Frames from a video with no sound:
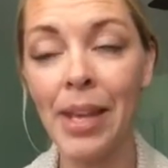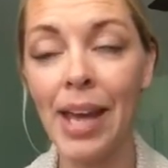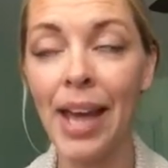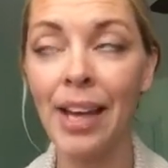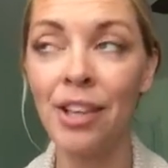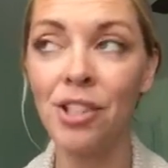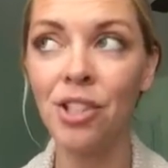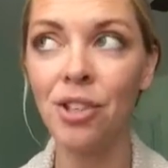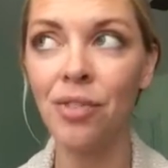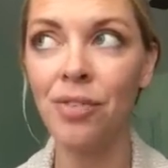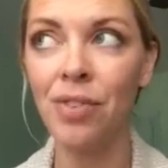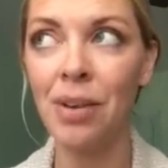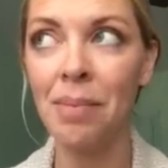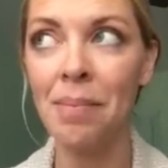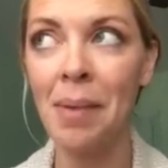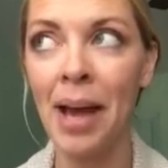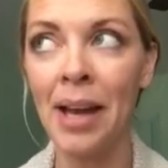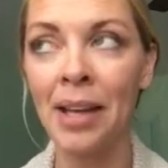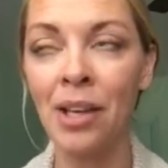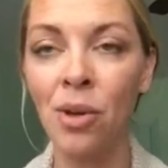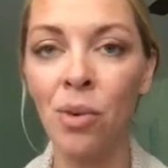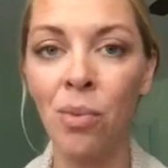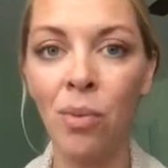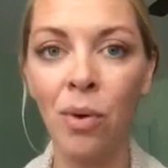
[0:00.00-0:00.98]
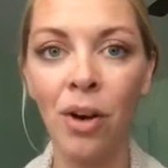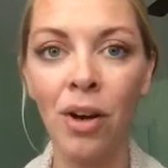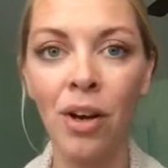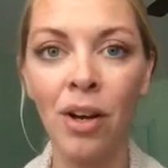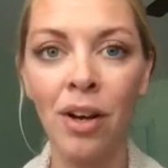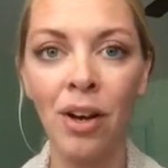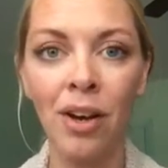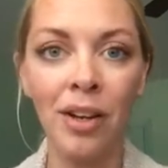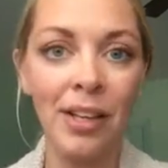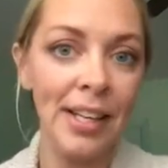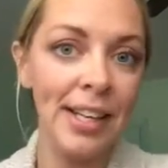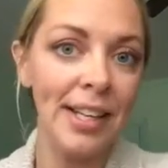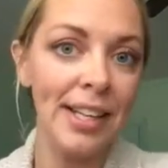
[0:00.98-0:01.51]
extra feedback you
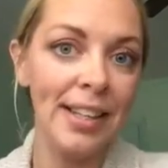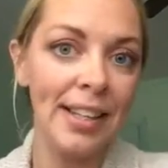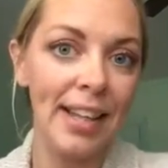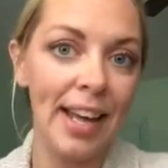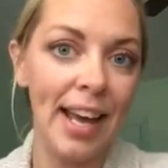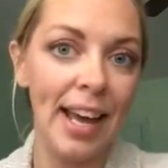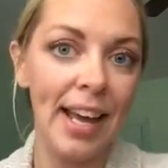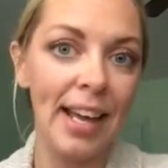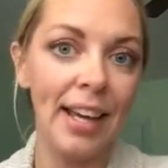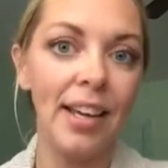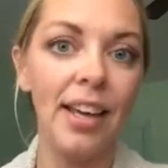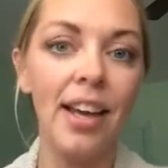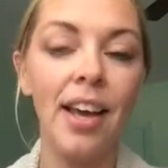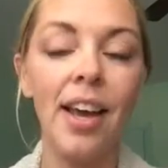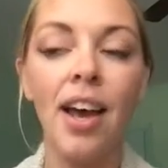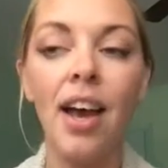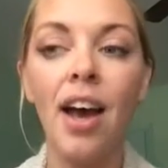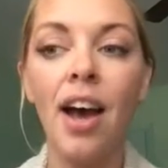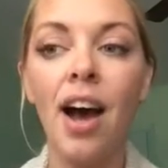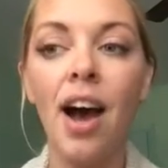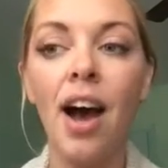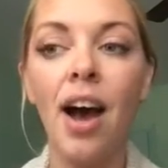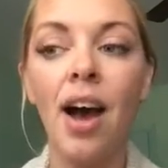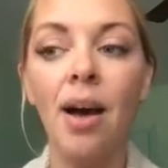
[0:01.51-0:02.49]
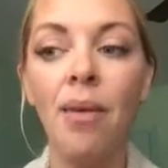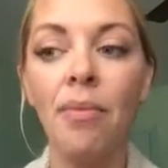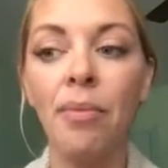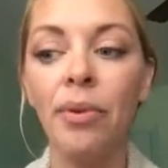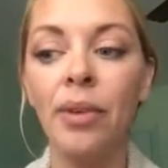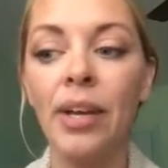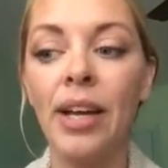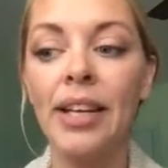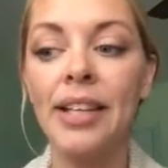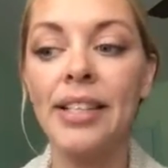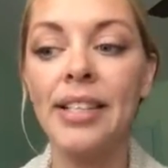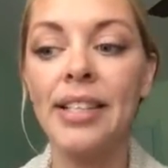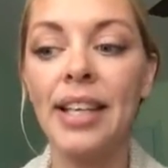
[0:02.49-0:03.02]
want on anything
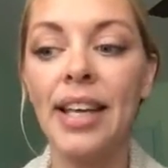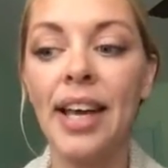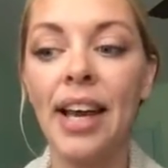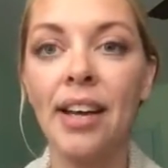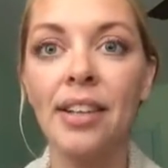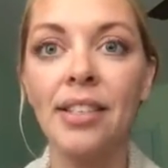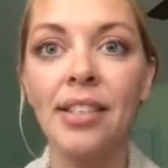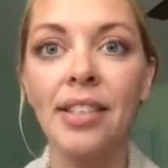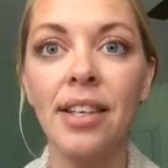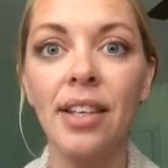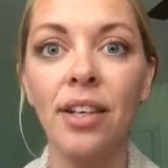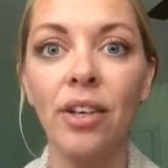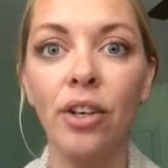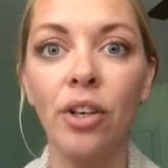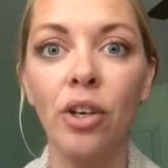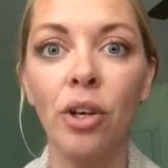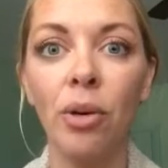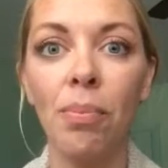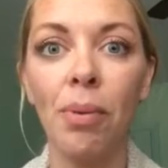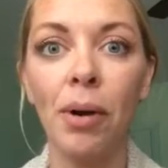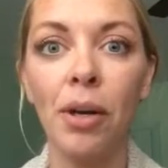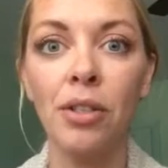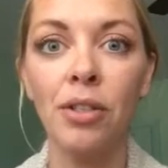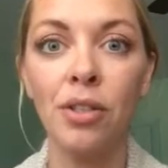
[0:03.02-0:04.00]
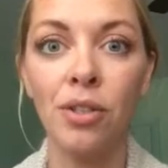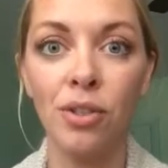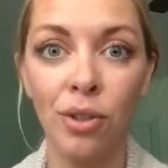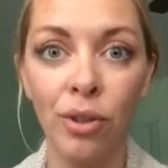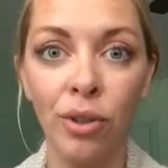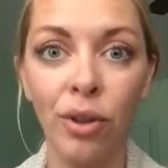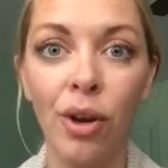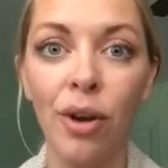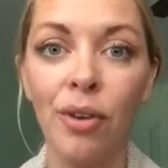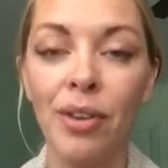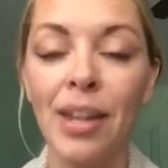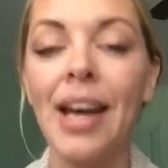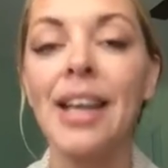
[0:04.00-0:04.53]
related to counseling or your personal
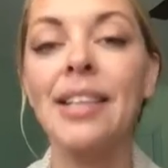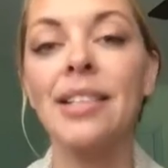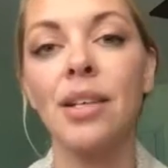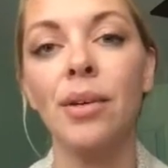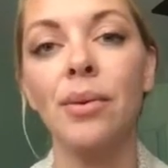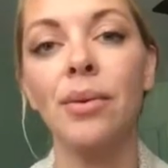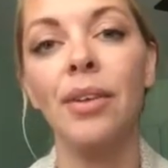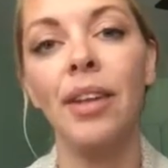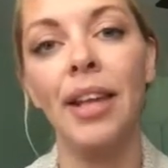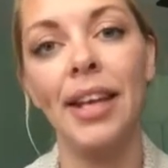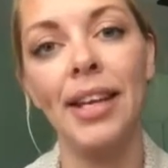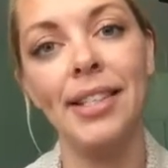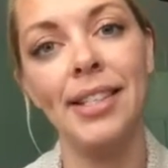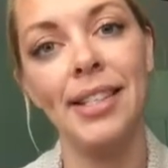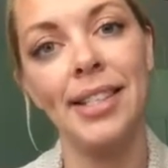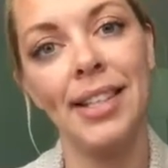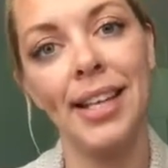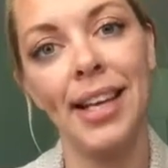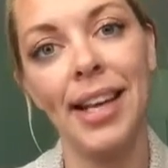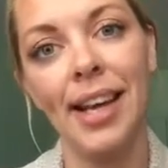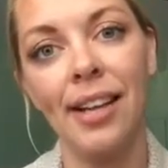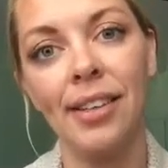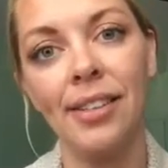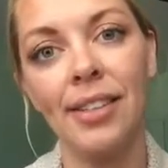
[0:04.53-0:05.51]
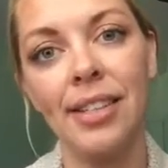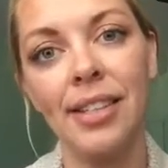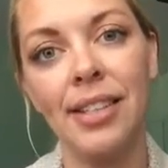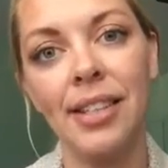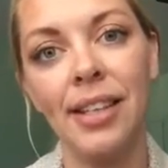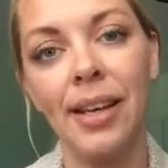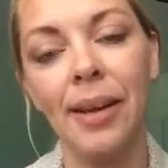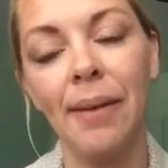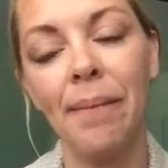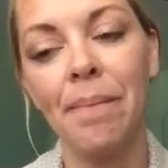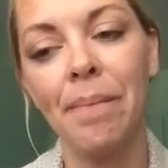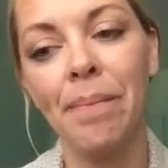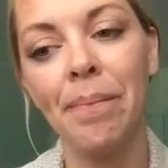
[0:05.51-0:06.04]
growth as it relates to
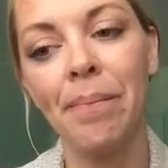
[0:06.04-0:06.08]
counseling.